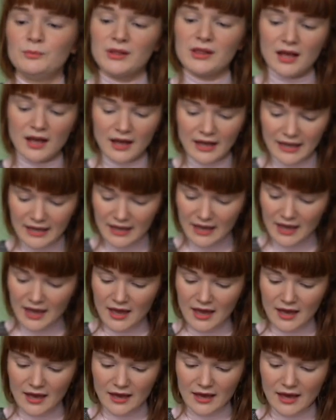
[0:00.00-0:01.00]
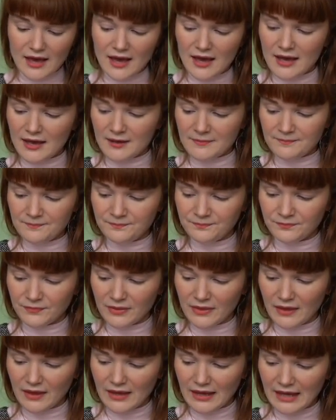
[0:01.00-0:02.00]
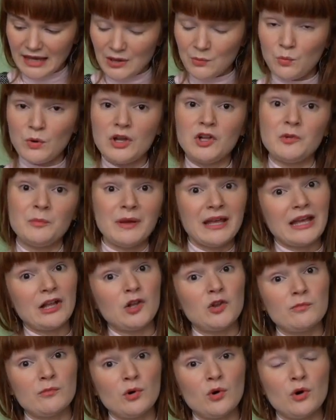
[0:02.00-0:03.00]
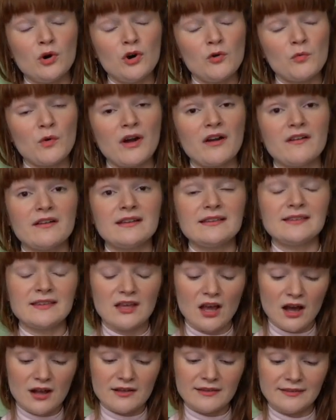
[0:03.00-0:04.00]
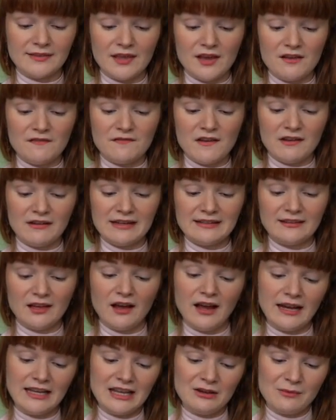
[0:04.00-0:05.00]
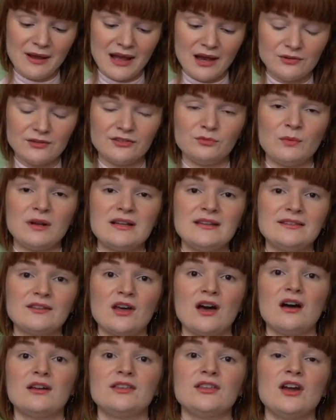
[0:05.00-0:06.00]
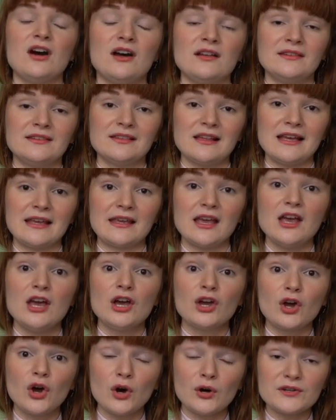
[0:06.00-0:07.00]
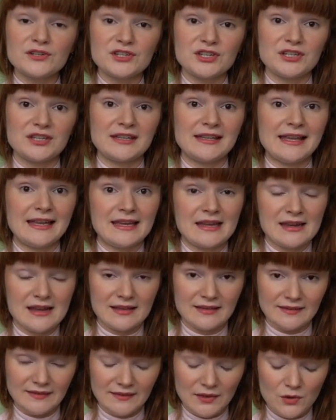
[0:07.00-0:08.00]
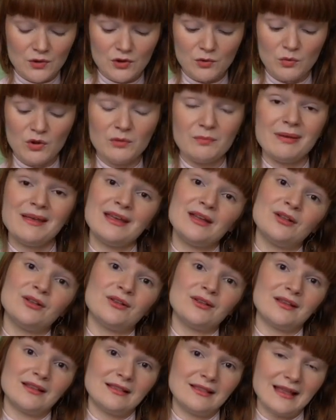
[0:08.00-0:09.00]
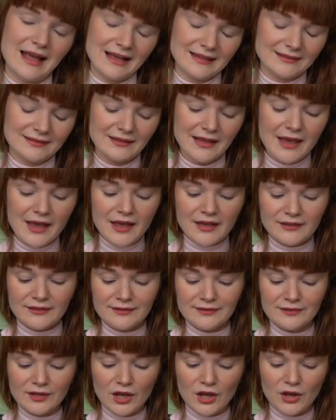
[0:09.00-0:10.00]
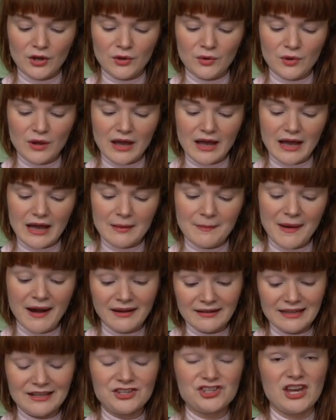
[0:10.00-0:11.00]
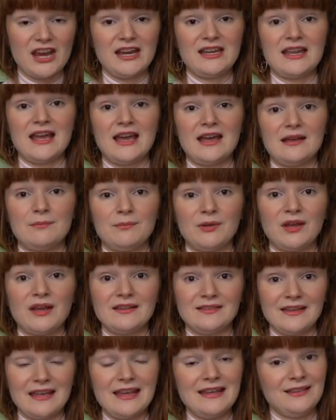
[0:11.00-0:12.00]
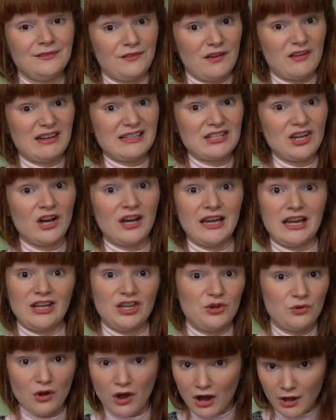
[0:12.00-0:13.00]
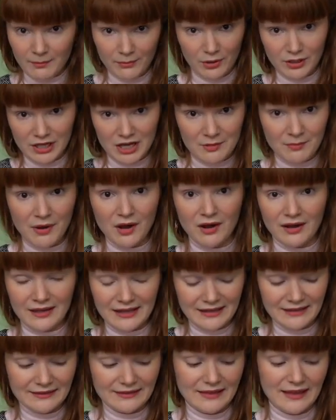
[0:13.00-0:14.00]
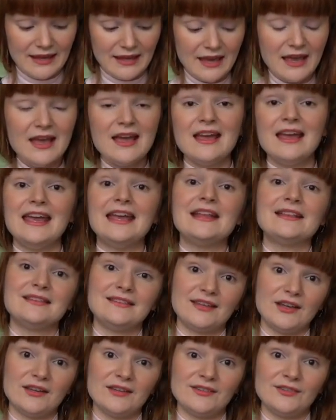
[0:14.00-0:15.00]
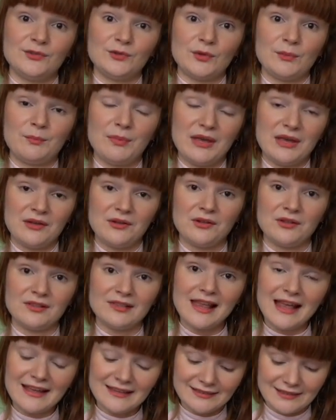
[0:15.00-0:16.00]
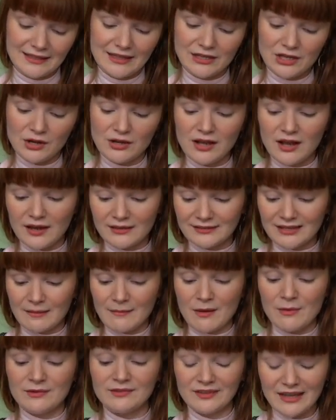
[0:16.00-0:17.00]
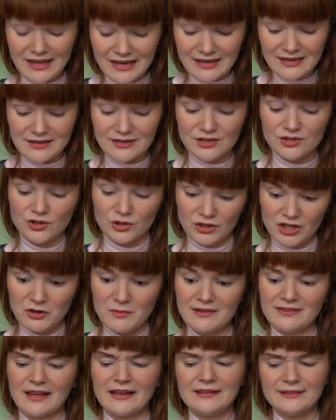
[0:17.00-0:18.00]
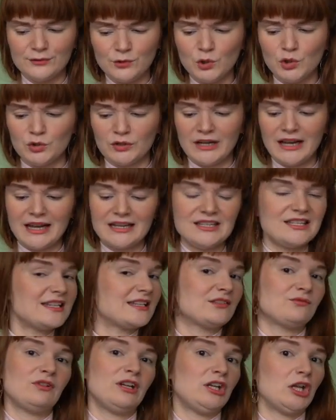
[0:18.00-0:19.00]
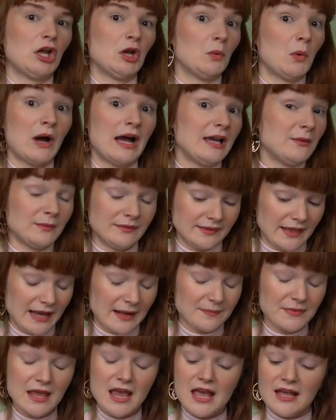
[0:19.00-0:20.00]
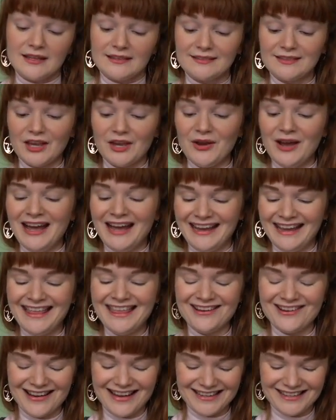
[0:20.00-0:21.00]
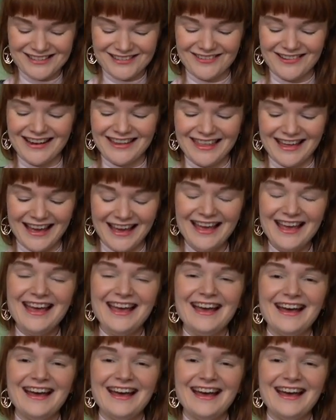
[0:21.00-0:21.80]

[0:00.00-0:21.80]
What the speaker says: ply, it will pill more, whereas yarns that are very tightly wound, as well as yarns like cotton, linen and silk, will pill less. So apparently chainette, because it is very tight and you can't pull it apart easily, it does pill less. And I know last time I was in John Lewis, I saw it and didn't really know why it was there. So I thought I'd try that.